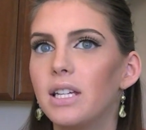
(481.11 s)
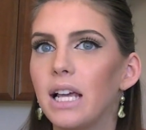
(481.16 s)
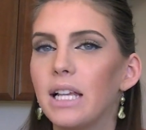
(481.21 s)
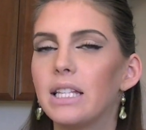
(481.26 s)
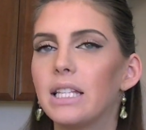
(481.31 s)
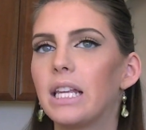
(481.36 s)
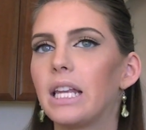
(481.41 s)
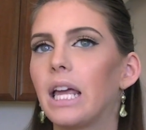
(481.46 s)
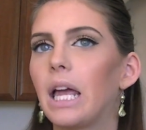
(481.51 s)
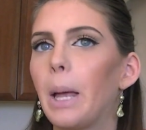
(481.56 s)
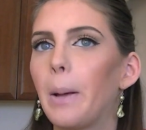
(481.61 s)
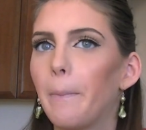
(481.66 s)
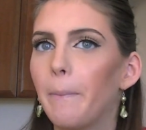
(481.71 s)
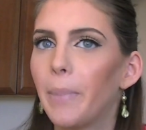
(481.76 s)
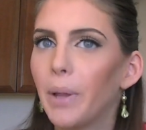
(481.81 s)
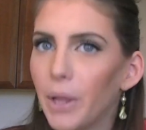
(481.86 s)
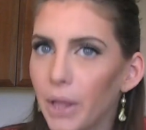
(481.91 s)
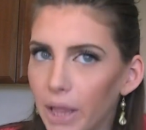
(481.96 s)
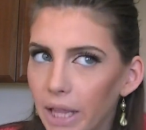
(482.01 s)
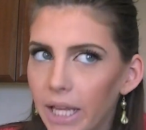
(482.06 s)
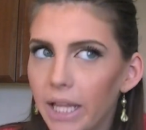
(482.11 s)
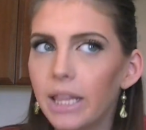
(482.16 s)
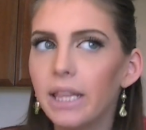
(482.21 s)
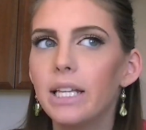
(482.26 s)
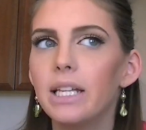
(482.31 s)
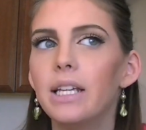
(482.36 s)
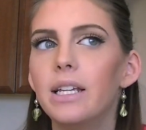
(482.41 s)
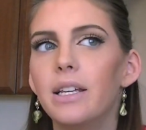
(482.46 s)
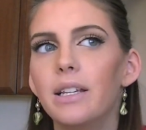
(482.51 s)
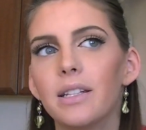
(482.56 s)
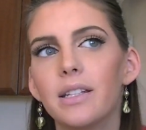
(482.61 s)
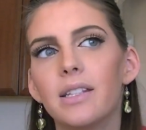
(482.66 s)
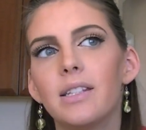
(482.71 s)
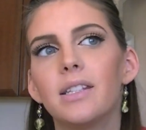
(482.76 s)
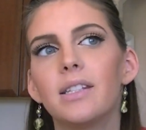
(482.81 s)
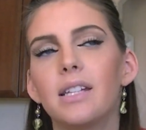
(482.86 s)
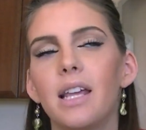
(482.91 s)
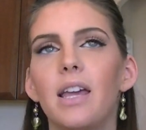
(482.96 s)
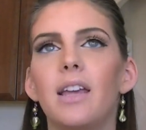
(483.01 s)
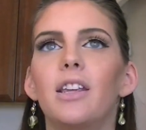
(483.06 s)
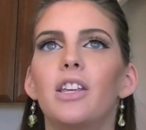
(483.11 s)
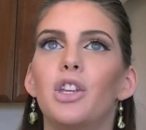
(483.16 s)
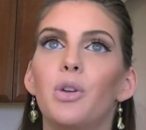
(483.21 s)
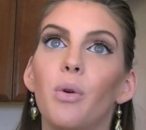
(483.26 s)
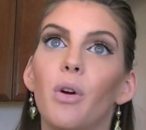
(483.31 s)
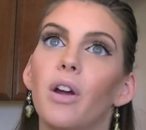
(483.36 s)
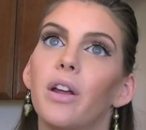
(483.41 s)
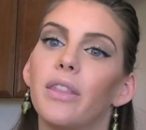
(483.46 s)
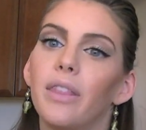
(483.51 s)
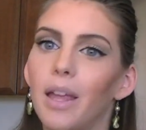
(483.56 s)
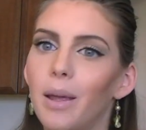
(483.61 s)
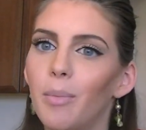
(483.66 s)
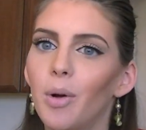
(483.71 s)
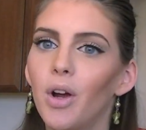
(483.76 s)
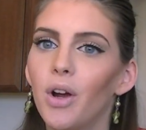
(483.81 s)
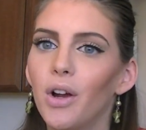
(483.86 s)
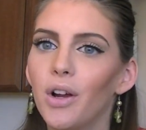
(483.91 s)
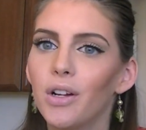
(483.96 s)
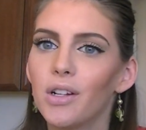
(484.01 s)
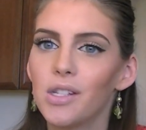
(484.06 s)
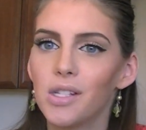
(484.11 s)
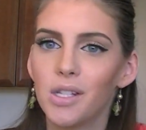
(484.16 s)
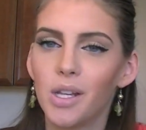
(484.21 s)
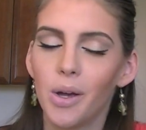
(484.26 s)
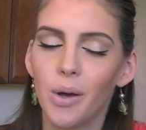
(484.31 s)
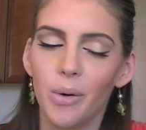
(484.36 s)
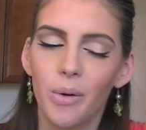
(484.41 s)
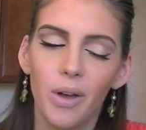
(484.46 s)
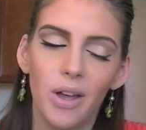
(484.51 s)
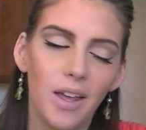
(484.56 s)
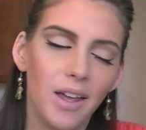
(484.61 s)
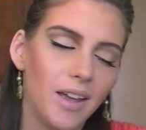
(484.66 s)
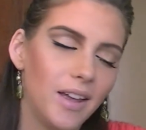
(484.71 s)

doesn't completely state you are in labor. So